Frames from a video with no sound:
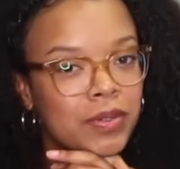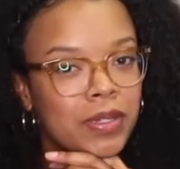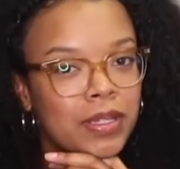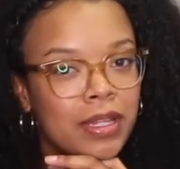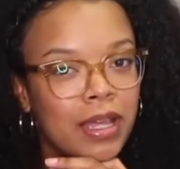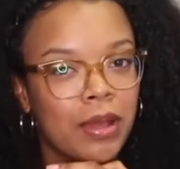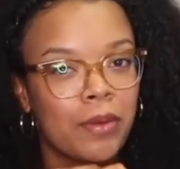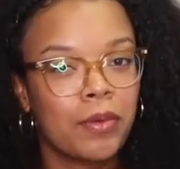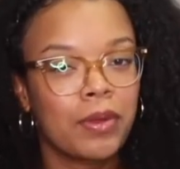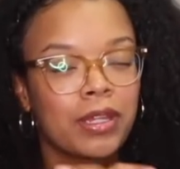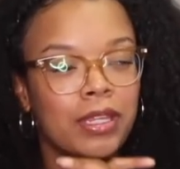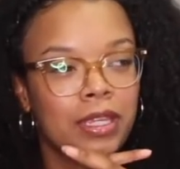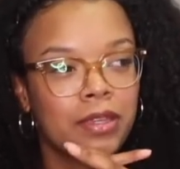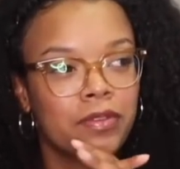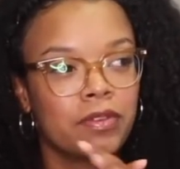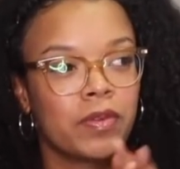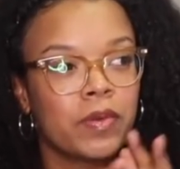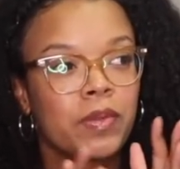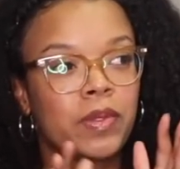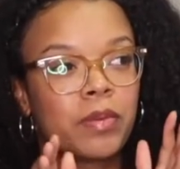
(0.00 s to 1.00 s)
it, I wanna
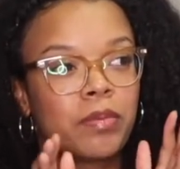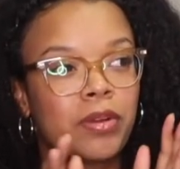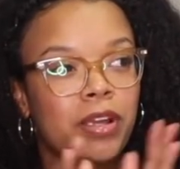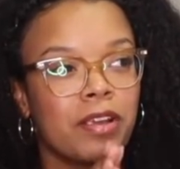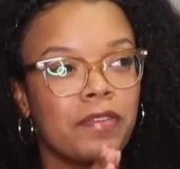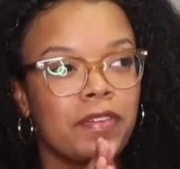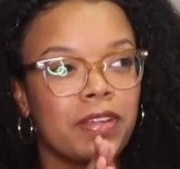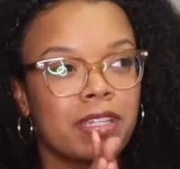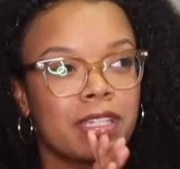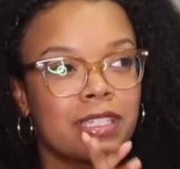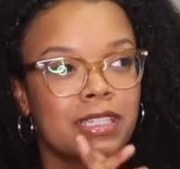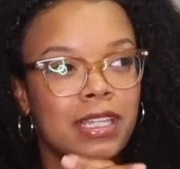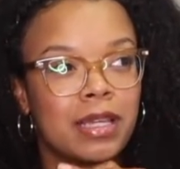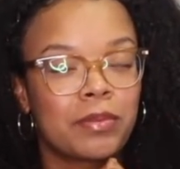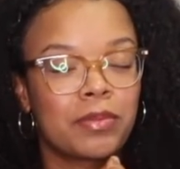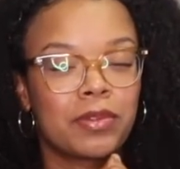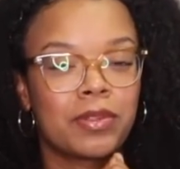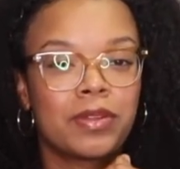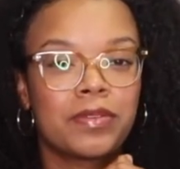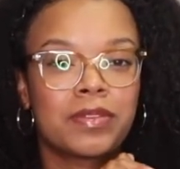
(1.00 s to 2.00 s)
give you the perfect
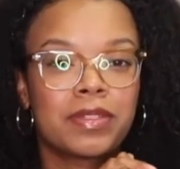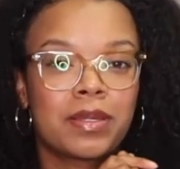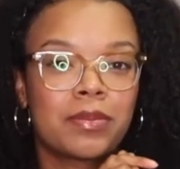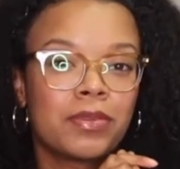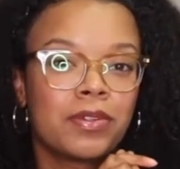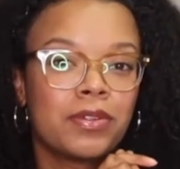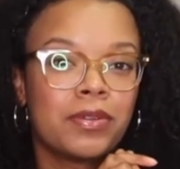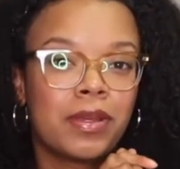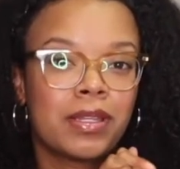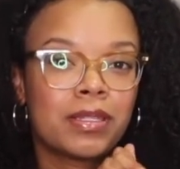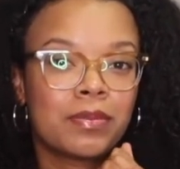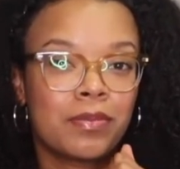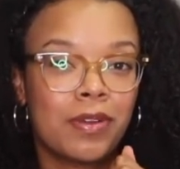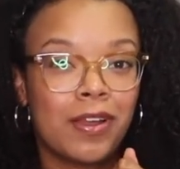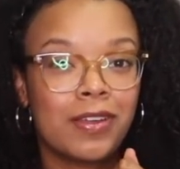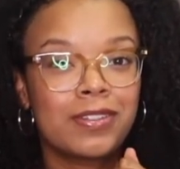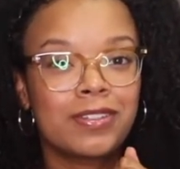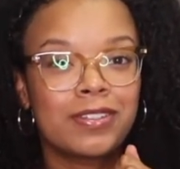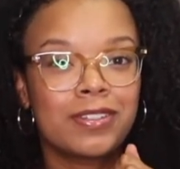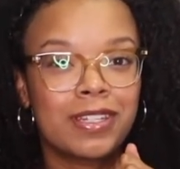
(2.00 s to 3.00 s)
example of someone who has
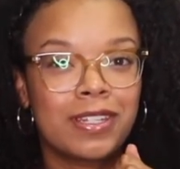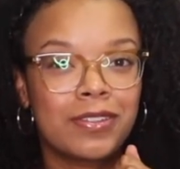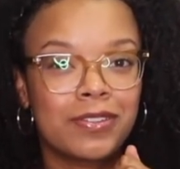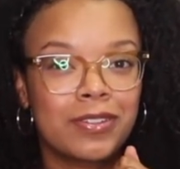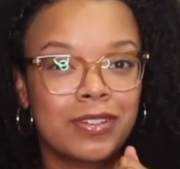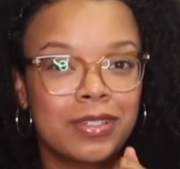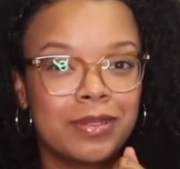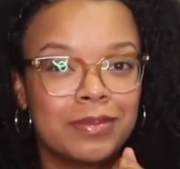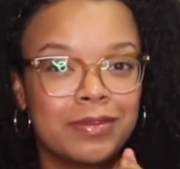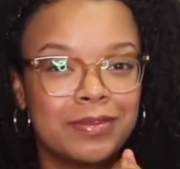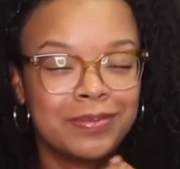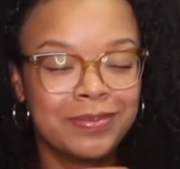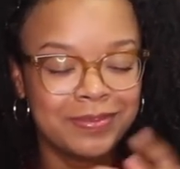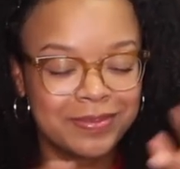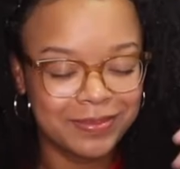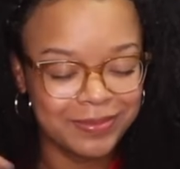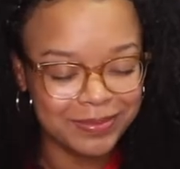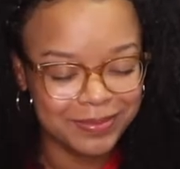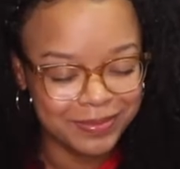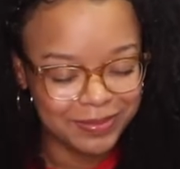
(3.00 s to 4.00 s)
imposter
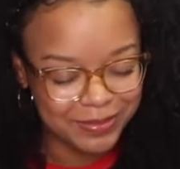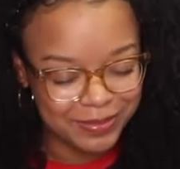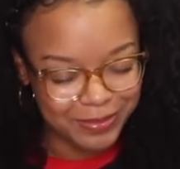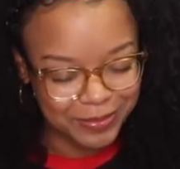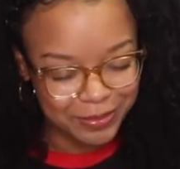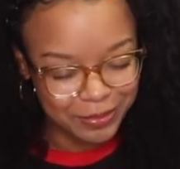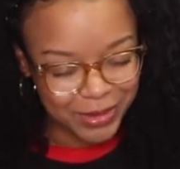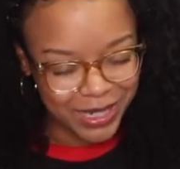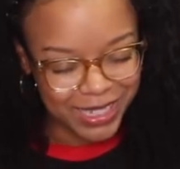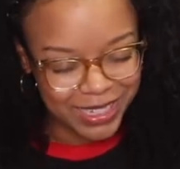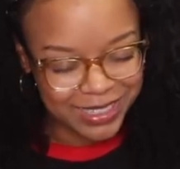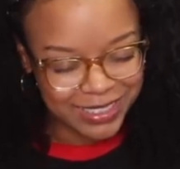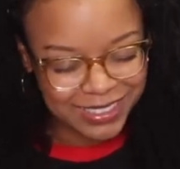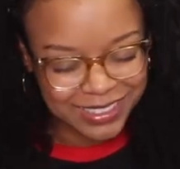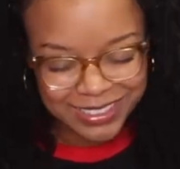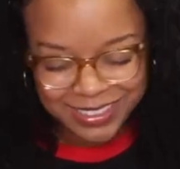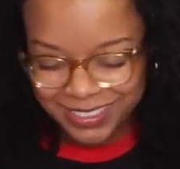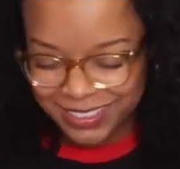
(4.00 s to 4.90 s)
syndrome. Me.